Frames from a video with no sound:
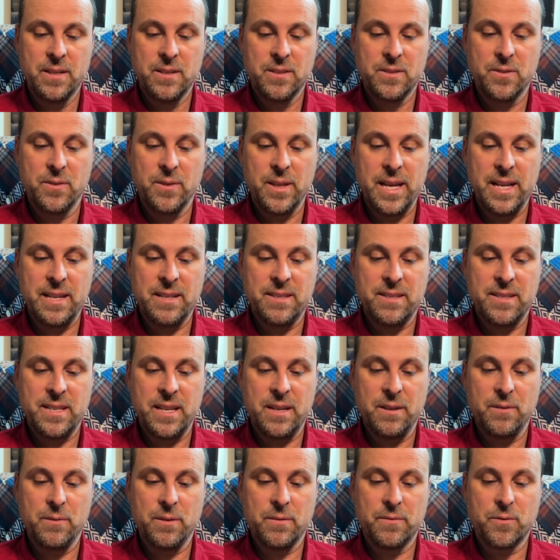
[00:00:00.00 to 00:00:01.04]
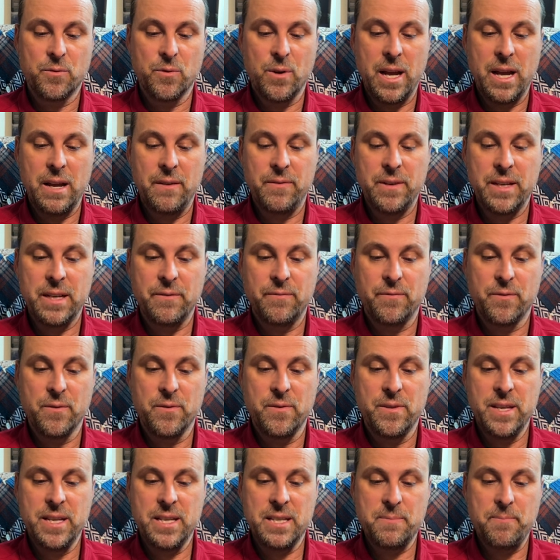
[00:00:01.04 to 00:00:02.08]
So that center of gravity for
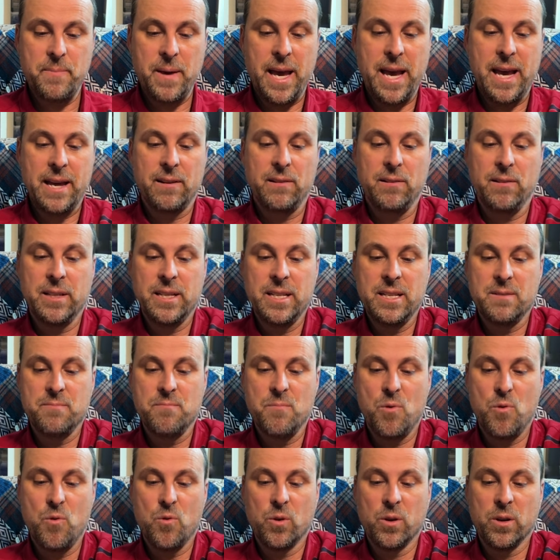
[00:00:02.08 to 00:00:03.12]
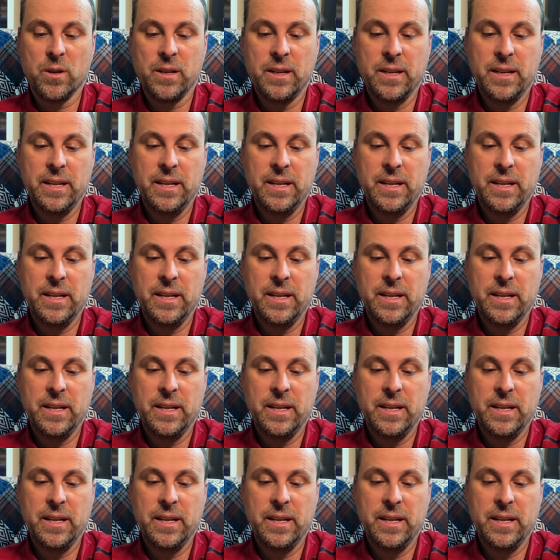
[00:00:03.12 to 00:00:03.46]
this paddle is more